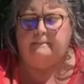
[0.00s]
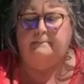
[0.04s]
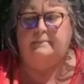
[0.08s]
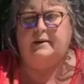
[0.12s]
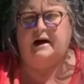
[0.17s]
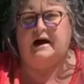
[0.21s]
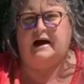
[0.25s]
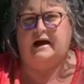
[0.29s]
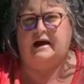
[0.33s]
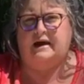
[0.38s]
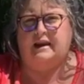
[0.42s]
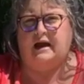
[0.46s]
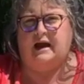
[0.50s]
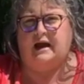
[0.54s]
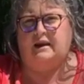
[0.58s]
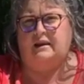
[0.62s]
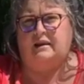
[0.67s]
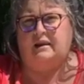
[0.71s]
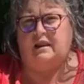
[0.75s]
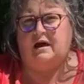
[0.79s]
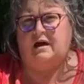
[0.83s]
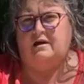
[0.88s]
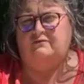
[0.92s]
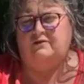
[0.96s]
but I
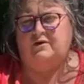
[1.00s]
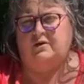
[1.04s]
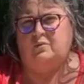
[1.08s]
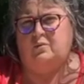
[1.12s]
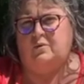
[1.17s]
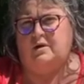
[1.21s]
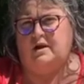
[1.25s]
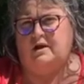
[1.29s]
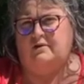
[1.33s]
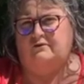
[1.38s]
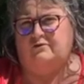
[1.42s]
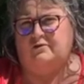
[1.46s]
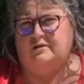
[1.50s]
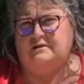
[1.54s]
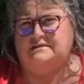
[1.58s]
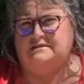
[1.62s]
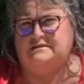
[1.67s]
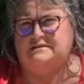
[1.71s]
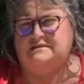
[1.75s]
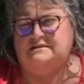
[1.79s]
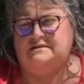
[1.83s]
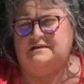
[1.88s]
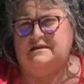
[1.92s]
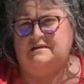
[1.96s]
love it whenever it's
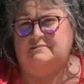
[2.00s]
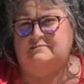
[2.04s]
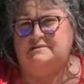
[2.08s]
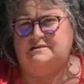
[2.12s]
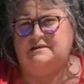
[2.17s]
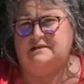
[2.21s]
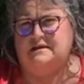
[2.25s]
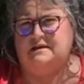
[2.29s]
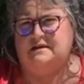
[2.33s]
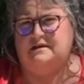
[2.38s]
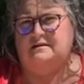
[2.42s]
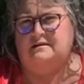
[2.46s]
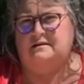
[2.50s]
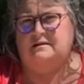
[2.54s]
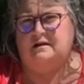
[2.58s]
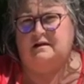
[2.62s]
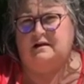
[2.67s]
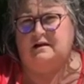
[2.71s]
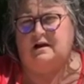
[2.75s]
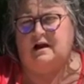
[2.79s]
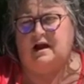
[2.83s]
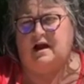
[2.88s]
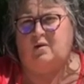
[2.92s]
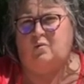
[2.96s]
steeped in
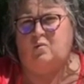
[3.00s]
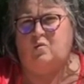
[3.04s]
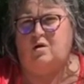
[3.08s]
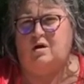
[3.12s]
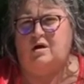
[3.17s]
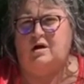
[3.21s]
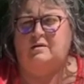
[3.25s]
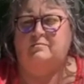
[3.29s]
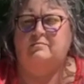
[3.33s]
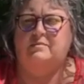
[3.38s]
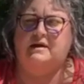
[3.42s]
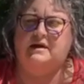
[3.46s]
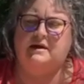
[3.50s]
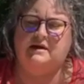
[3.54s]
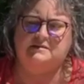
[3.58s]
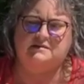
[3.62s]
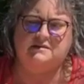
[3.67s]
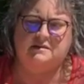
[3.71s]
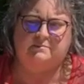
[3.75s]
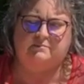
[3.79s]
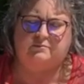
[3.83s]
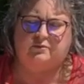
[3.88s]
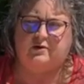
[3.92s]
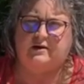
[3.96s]
a Gaiwan, because
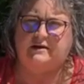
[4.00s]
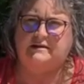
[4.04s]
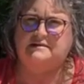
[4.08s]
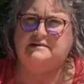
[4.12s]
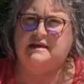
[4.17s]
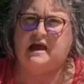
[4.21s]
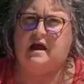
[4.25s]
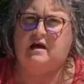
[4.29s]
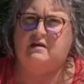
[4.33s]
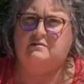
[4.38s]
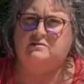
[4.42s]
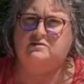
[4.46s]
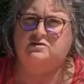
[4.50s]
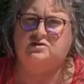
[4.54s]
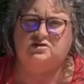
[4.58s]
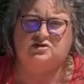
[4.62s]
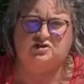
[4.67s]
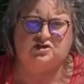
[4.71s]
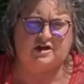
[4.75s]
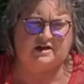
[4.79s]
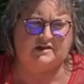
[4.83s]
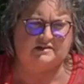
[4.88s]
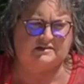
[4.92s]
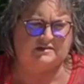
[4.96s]
it brings out
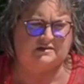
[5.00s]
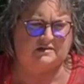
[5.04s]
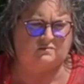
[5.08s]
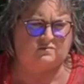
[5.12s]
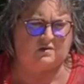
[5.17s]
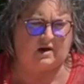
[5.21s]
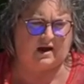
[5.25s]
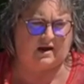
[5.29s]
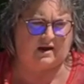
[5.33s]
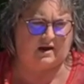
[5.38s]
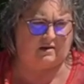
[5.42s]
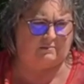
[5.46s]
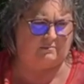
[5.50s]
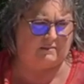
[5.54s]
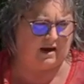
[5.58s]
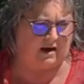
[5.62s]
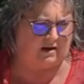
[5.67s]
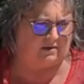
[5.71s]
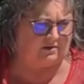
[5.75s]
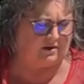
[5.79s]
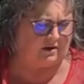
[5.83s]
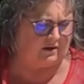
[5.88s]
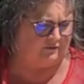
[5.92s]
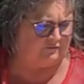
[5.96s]
just the right
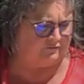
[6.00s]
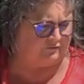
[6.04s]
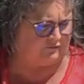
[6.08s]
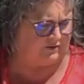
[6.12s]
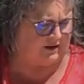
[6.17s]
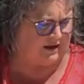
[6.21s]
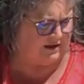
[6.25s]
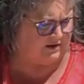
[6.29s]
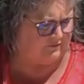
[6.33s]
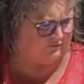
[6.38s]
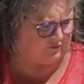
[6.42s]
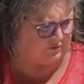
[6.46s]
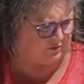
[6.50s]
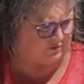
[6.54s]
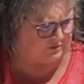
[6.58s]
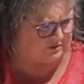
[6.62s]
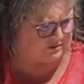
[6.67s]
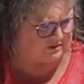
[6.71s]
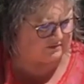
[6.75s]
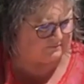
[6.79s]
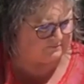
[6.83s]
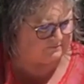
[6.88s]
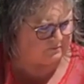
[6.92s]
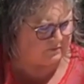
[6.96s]
amount of
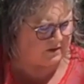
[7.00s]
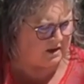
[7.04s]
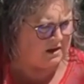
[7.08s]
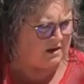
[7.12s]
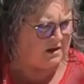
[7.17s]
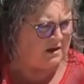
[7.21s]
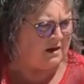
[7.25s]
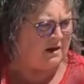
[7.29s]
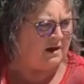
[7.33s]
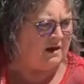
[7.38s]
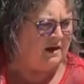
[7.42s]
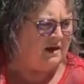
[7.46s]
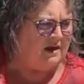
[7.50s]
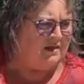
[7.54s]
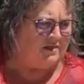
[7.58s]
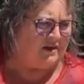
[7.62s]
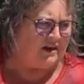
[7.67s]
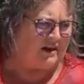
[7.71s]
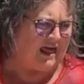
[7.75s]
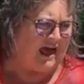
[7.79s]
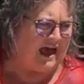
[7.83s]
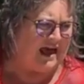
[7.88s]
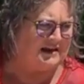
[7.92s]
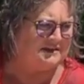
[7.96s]
flavors.
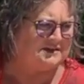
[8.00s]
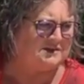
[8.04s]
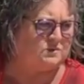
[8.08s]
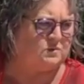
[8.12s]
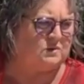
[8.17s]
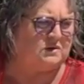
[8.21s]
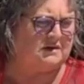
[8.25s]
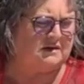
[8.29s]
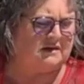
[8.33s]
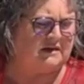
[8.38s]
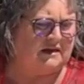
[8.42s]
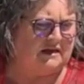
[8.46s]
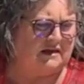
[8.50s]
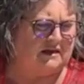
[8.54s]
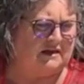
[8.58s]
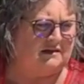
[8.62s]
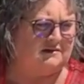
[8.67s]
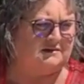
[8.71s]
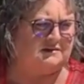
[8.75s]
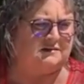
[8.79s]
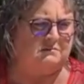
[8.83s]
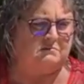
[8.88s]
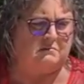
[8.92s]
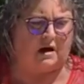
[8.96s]
The last one
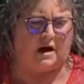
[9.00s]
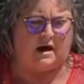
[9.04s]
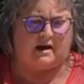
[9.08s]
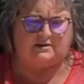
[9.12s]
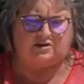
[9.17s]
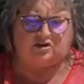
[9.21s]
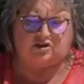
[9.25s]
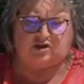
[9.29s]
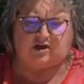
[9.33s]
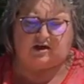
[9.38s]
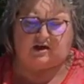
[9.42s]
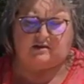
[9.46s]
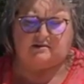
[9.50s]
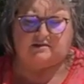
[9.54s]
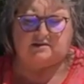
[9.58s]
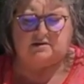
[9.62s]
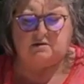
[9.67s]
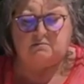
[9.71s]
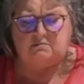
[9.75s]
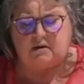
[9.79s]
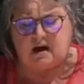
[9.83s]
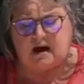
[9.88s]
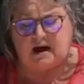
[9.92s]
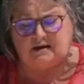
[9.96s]
is the matcha.
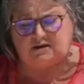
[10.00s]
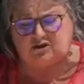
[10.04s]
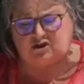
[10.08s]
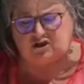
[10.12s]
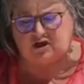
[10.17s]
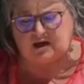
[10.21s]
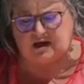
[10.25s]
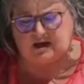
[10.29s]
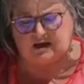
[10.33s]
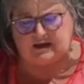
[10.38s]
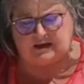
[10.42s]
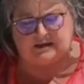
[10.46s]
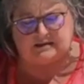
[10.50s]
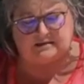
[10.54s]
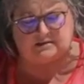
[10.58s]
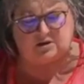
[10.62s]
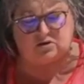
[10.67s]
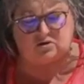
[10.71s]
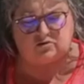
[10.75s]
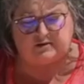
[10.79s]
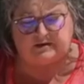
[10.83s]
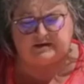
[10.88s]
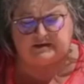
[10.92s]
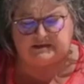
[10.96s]
So matcha is a
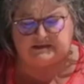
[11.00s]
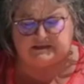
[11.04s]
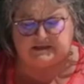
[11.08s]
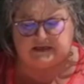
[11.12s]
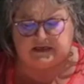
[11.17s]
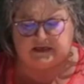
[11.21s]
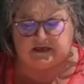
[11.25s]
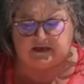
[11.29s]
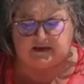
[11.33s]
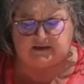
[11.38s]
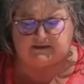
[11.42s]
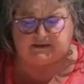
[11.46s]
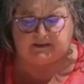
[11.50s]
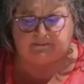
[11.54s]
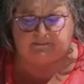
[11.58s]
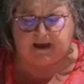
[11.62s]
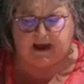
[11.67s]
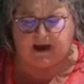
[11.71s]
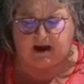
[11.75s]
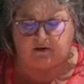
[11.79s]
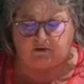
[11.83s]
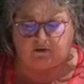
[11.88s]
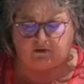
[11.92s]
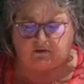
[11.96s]
green tea. It's a
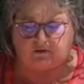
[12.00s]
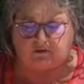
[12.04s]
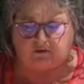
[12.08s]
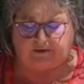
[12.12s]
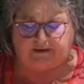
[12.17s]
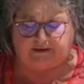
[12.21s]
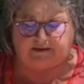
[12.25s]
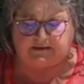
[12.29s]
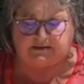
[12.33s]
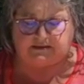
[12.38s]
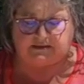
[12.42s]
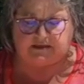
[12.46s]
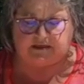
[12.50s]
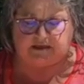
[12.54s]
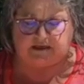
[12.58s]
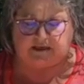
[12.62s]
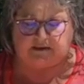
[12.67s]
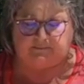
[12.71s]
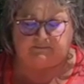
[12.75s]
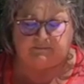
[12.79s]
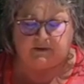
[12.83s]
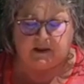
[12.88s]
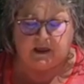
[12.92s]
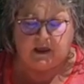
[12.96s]
powdered green
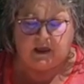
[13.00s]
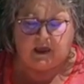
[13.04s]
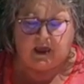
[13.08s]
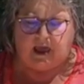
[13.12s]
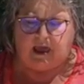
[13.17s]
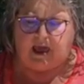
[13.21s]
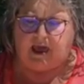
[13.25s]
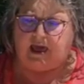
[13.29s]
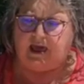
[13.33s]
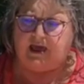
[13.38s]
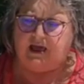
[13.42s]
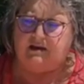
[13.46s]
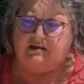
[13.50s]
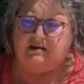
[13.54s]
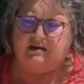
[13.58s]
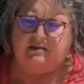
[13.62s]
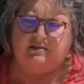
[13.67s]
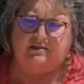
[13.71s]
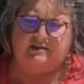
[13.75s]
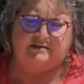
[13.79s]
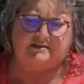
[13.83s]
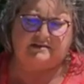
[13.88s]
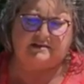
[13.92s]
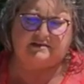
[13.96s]
tea, and
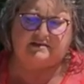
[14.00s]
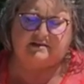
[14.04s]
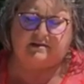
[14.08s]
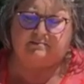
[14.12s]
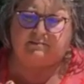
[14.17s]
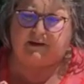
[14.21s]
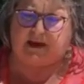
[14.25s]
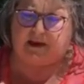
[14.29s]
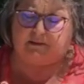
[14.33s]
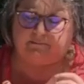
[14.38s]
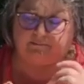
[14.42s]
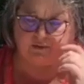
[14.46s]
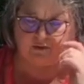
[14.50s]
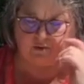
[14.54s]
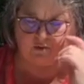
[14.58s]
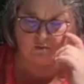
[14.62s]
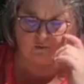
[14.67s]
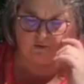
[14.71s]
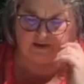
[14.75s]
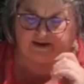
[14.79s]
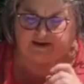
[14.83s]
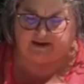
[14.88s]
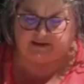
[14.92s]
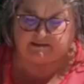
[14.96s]
this is a bamboo
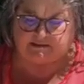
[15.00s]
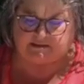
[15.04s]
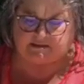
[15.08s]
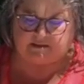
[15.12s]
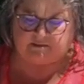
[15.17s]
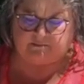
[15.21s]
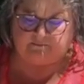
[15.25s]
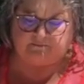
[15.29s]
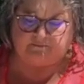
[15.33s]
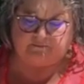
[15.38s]
whisk.